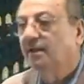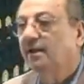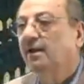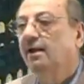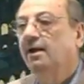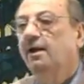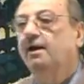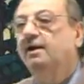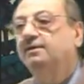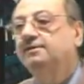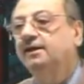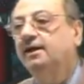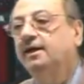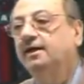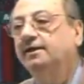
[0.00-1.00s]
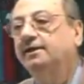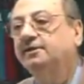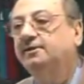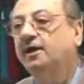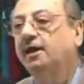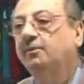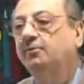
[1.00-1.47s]
Haza
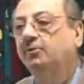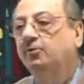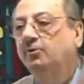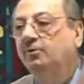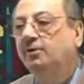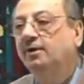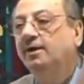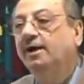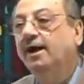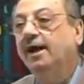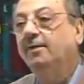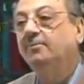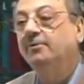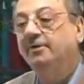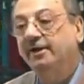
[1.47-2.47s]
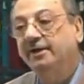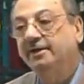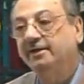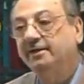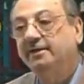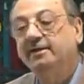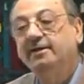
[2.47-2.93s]
kitabu amrin.
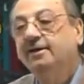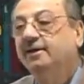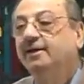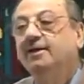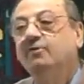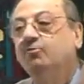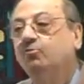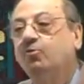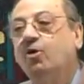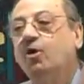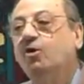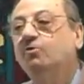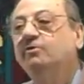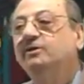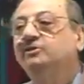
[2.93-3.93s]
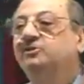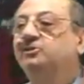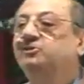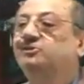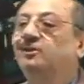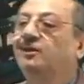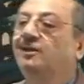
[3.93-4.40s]
Waw is
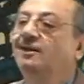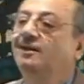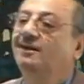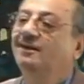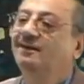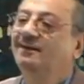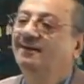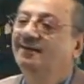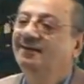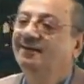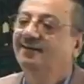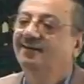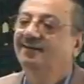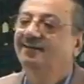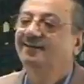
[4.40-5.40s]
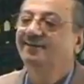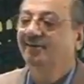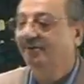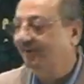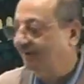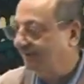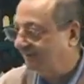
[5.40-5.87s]
still
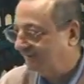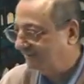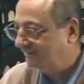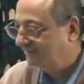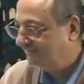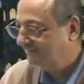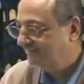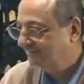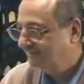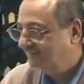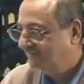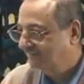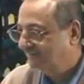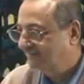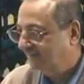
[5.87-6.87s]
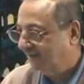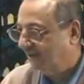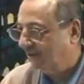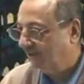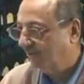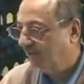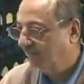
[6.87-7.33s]
written. Are you
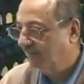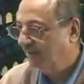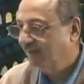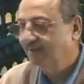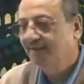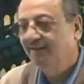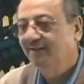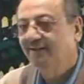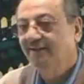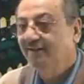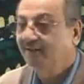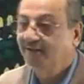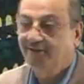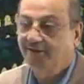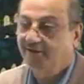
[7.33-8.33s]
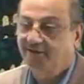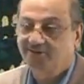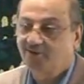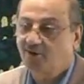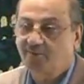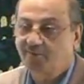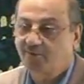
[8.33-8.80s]
with me? It's not
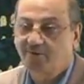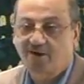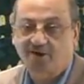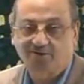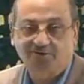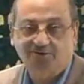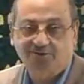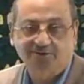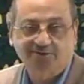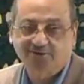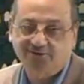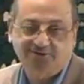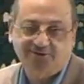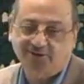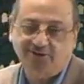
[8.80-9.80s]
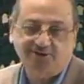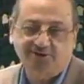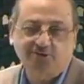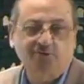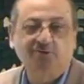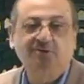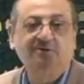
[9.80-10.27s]
pronounced. It's just
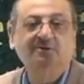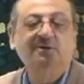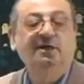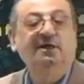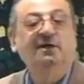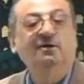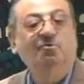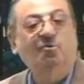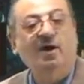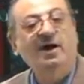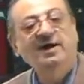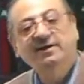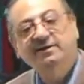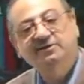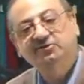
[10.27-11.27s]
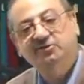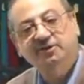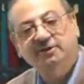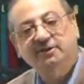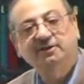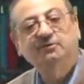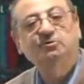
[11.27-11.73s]
to, why it is
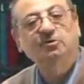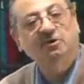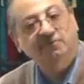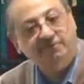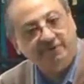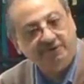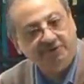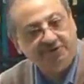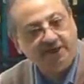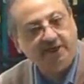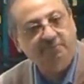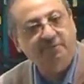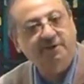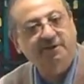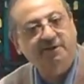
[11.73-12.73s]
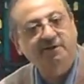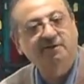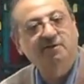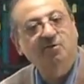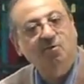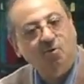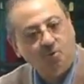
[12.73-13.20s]
written? To differentiate between
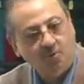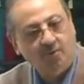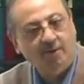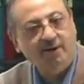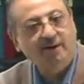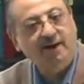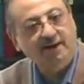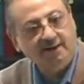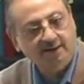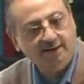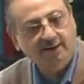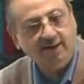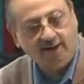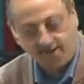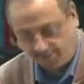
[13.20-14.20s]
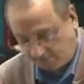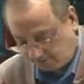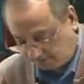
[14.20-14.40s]
Umar and Amr.